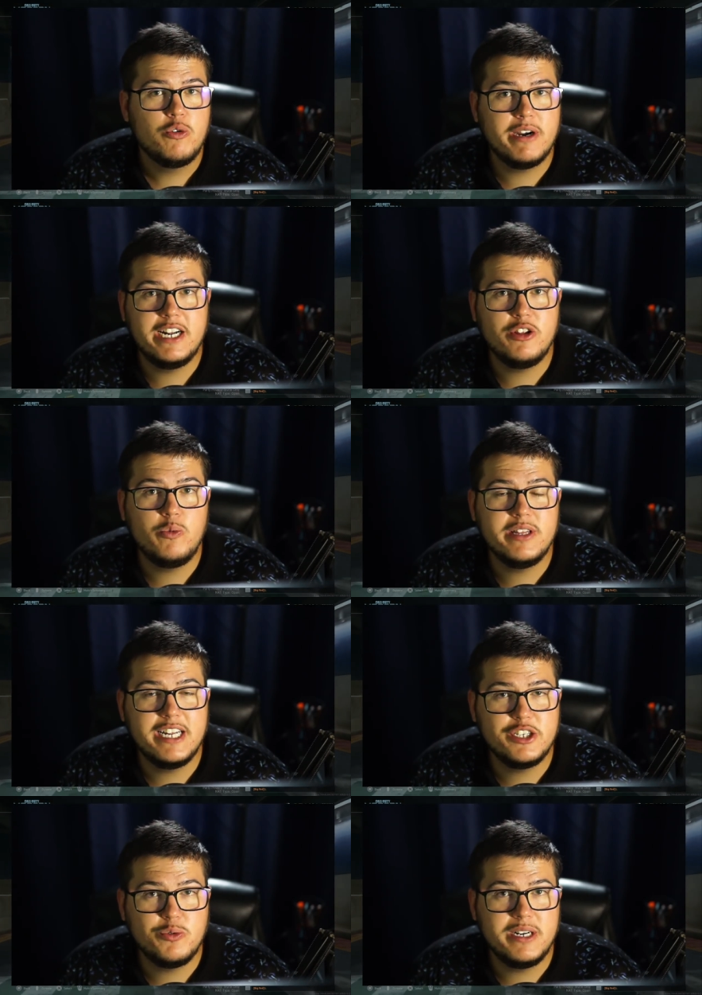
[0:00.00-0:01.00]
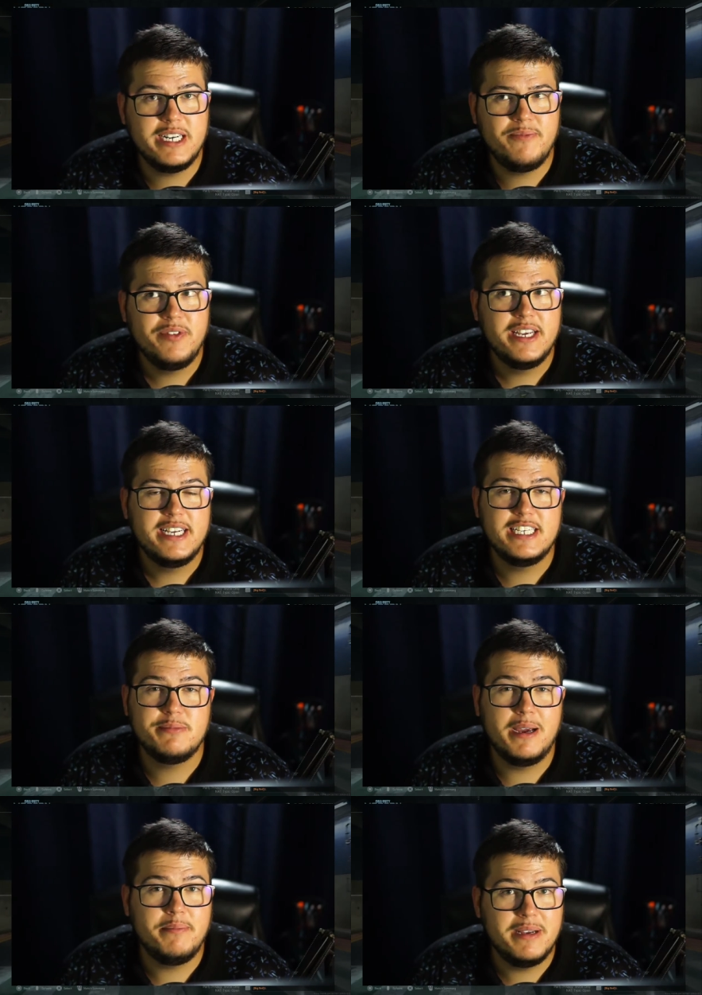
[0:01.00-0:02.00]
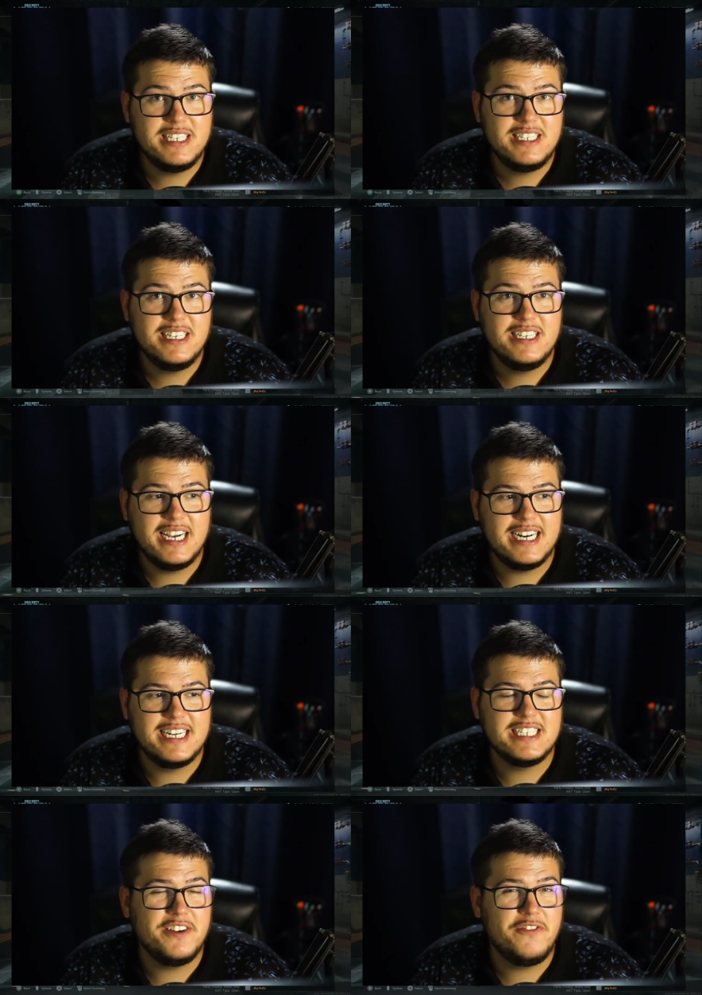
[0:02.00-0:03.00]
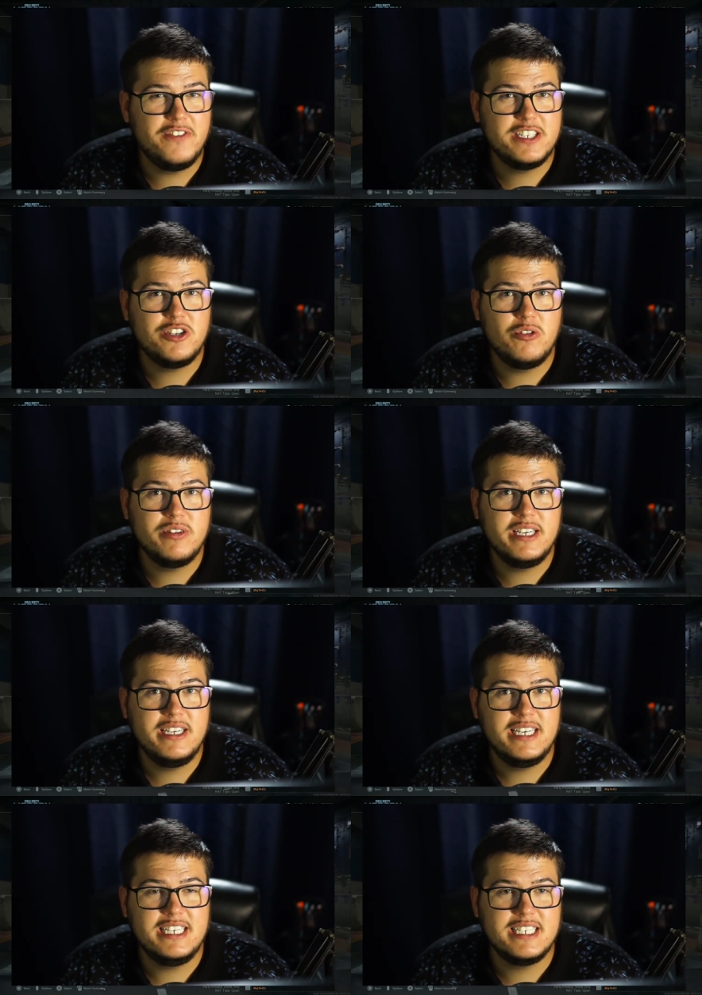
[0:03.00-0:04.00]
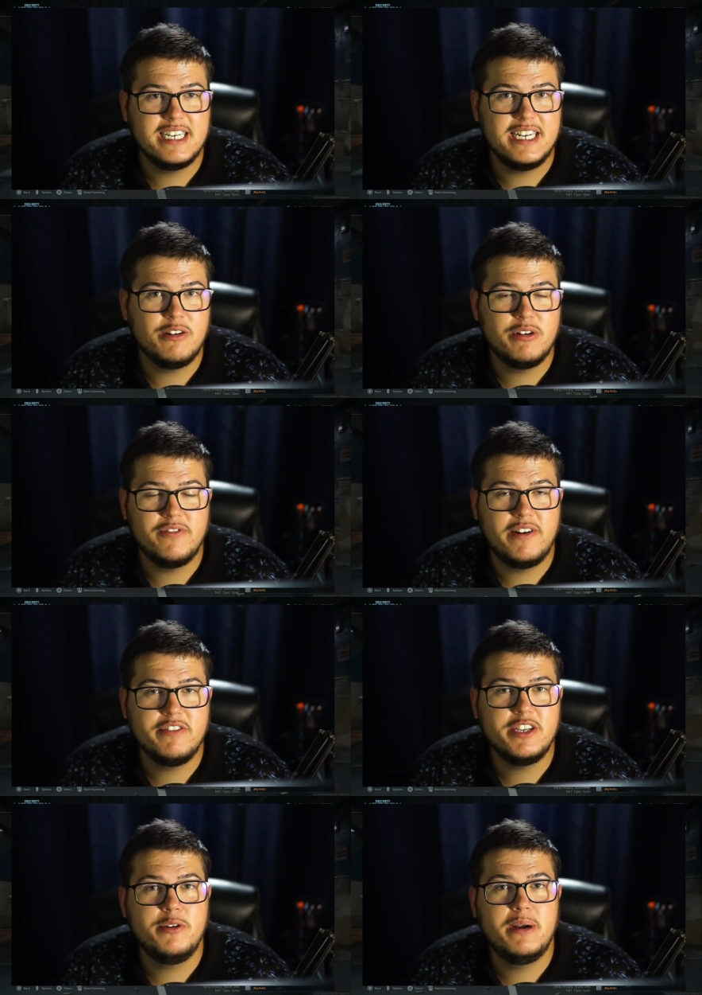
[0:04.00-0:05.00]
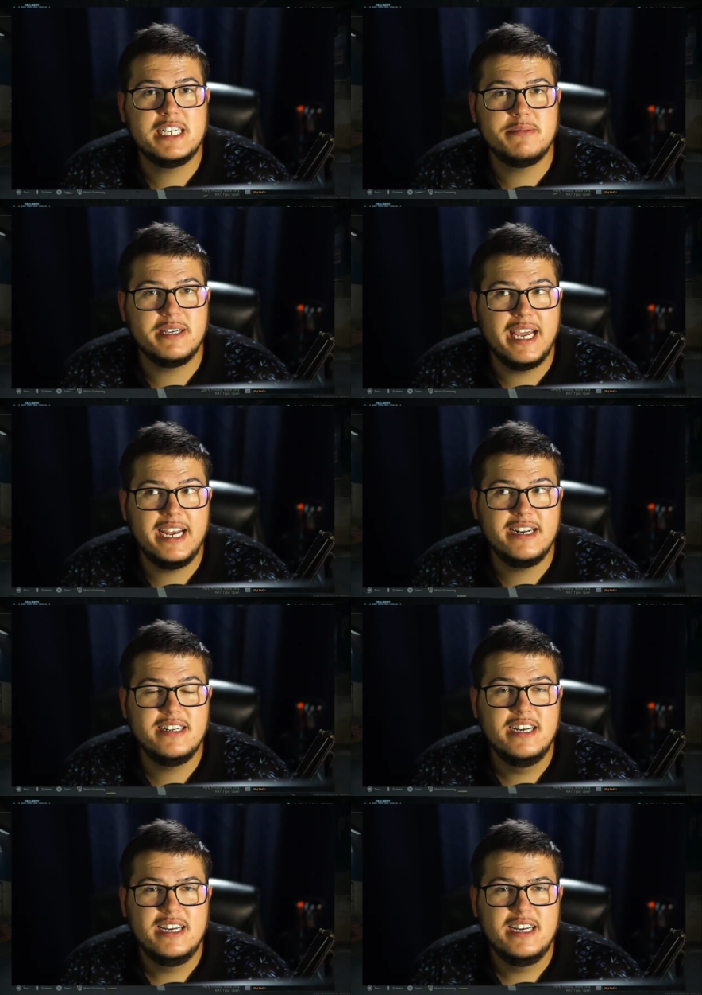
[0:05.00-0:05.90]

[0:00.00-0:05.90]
Right now, the one that is winning is by Benson, and it is a fist only. He said, get rid of everything you possibly can,